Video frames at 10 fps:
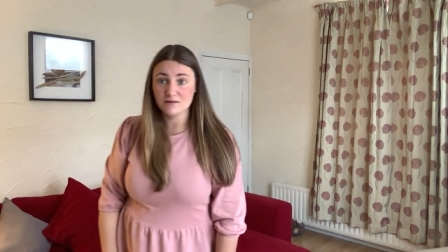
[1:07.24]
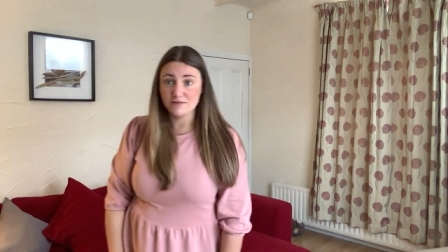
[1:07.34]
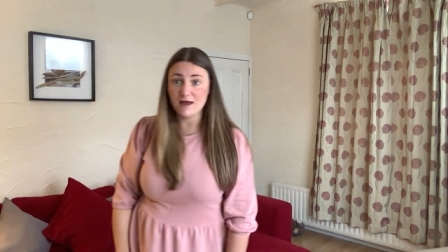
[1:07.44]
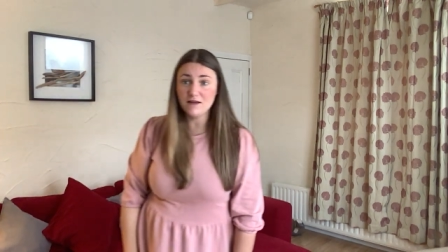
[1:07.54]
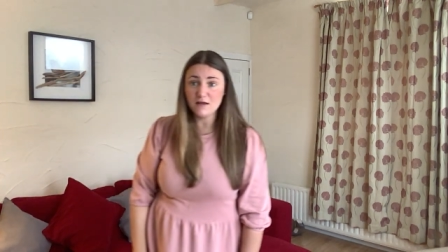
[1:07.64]

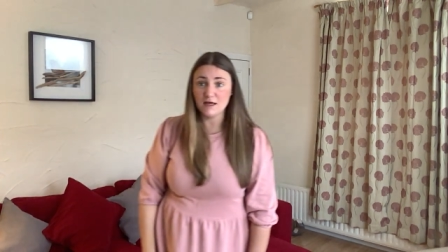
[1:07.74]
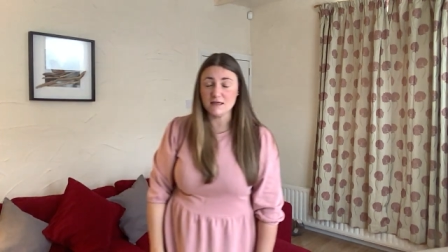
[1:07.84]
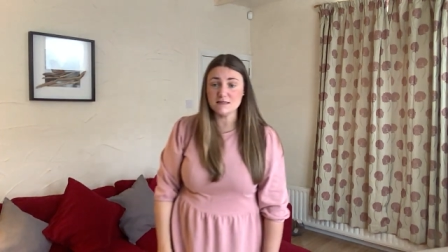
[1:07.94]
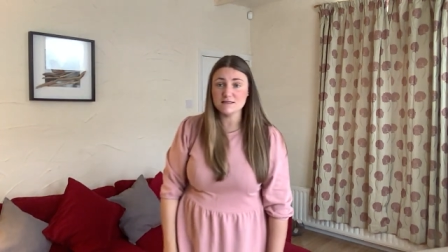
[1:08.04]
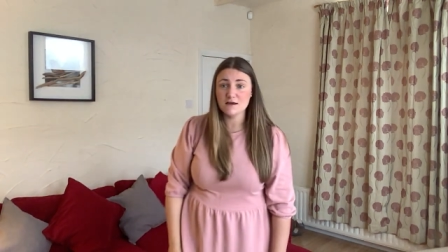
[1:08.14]
That
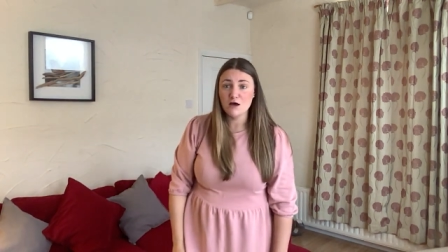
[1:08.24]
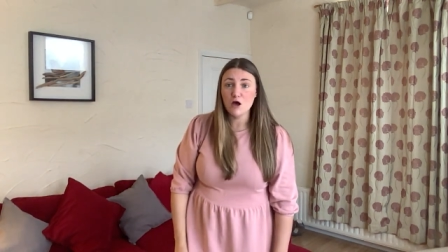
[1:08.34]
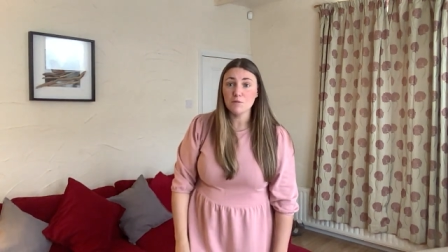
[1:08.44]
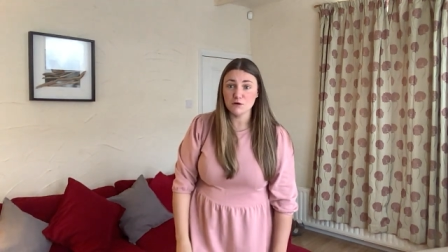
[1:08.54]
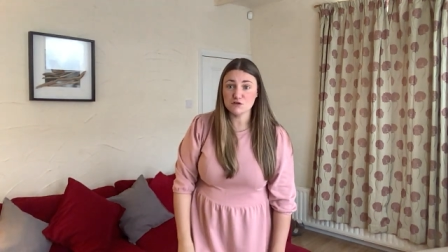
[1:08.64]
night,
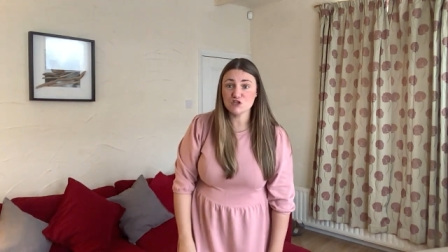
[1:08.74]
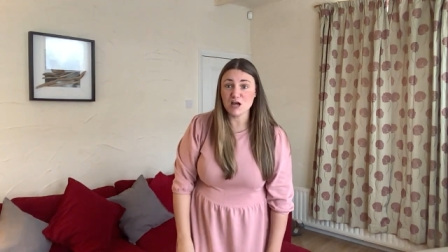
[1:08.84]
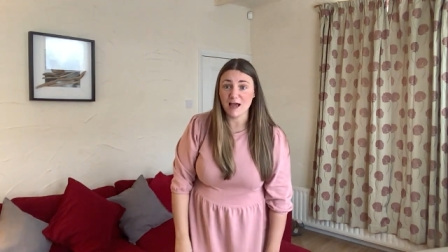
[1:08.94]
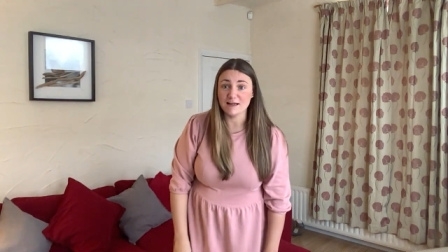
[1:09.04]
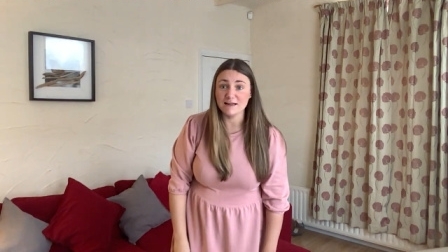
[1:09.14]
whilst
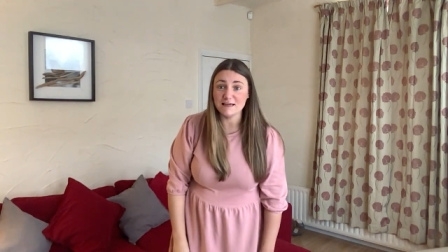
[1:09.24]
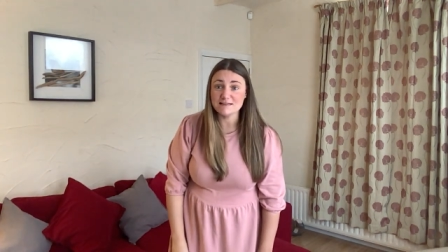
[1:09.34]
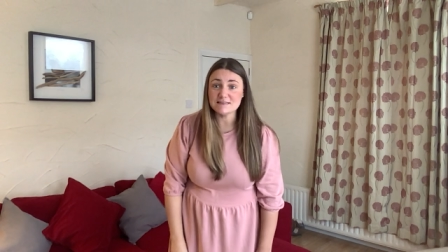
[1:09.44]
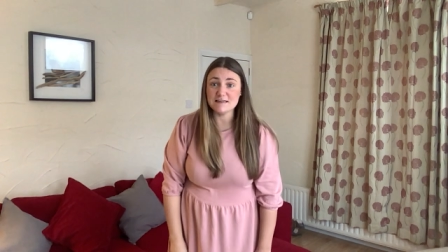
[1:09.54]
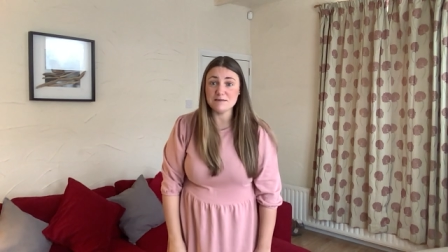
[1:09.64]
Jack lay
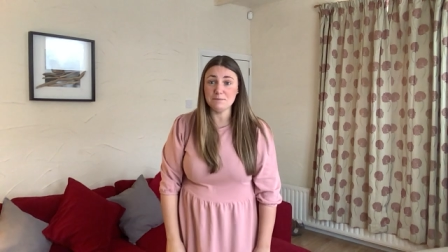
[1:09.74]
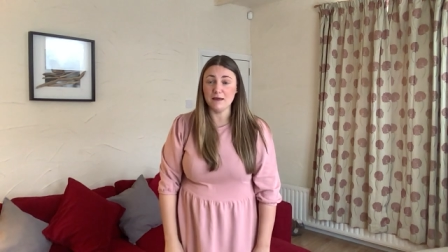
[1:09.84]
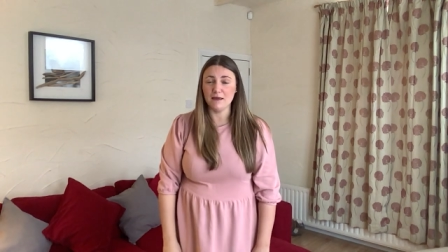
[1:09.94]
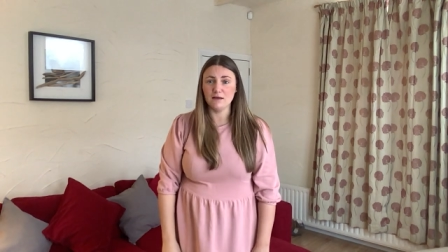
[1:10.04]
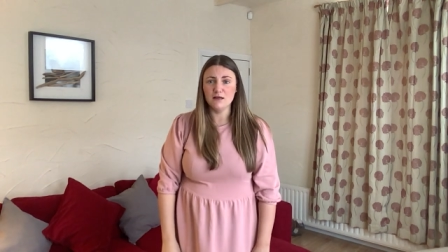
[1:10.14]

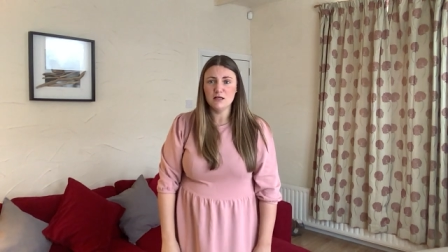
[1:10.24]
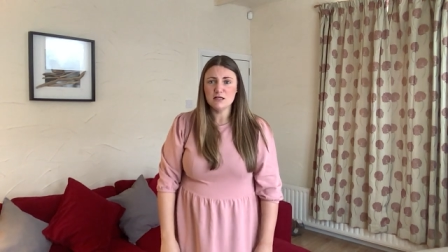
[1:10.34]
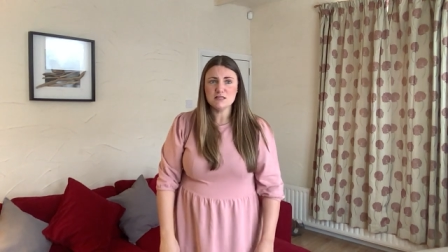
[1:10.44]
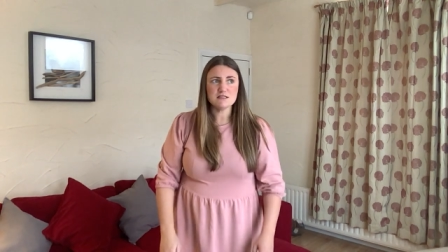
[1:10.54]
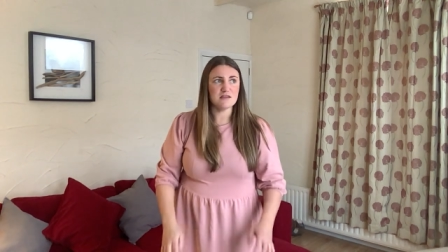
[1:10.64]
sleeping,
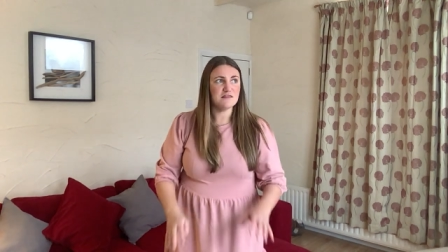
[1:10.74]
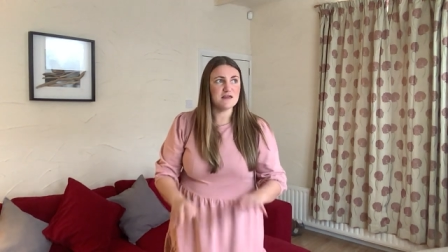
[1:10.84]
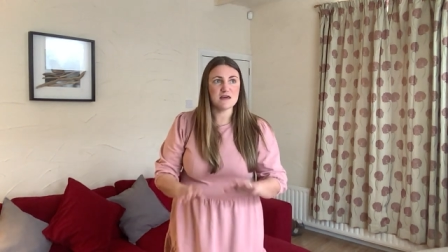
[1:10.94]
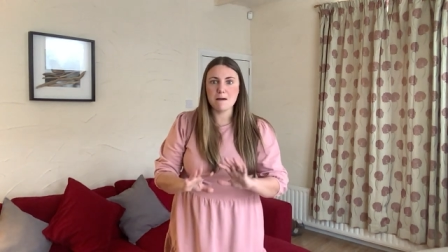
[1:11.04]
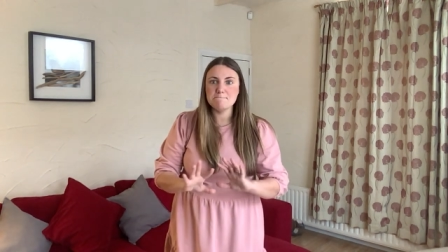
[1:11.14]

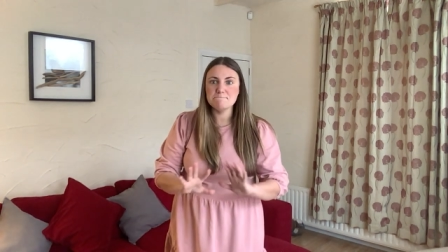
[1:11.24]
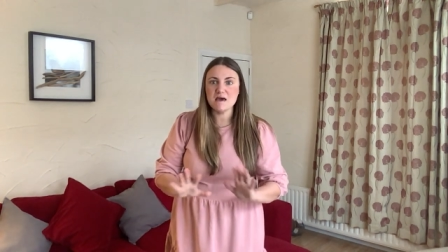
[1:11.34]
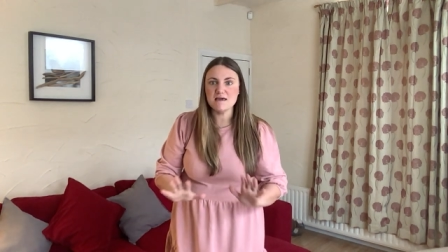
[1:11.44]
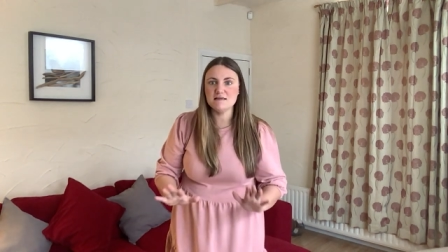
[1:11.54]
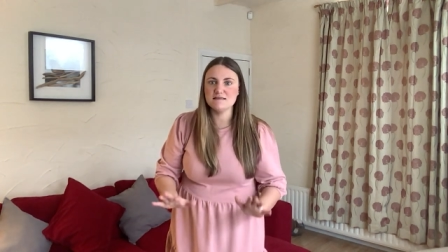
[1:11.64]
something
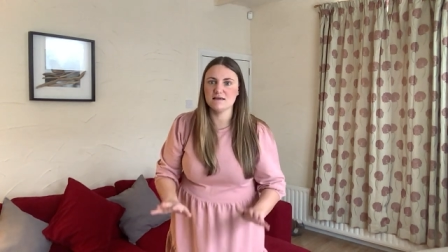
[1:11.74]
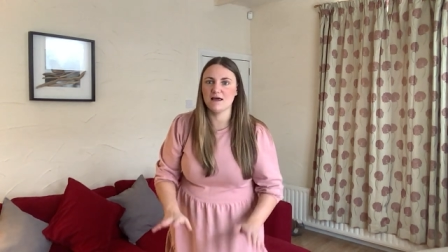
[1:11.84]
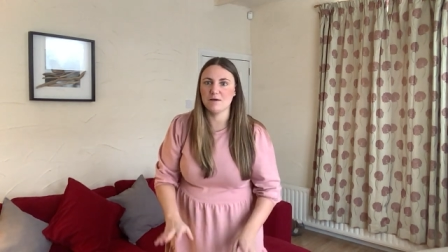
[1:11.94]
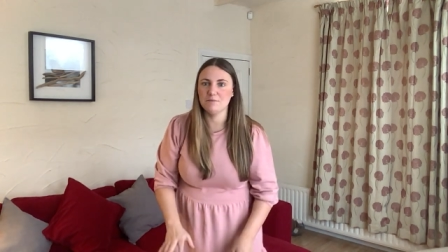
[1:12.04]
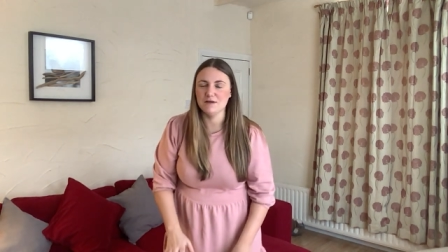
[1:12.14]
amazing
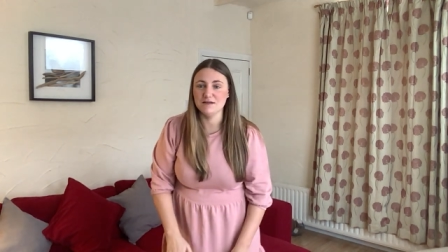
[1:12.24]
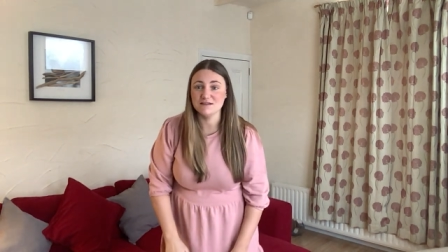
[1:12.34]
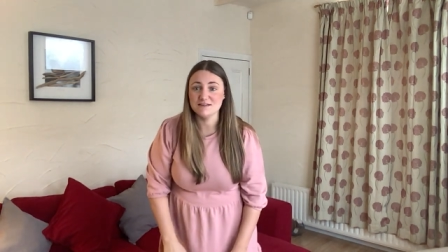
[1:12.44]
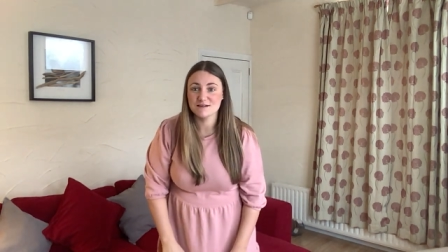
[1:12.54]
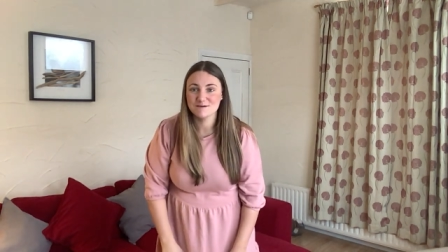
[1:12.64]

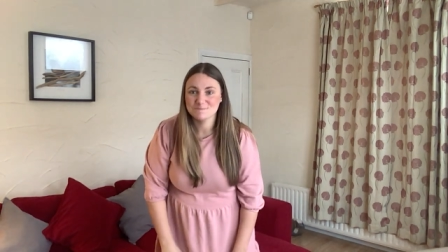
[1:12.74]
happened.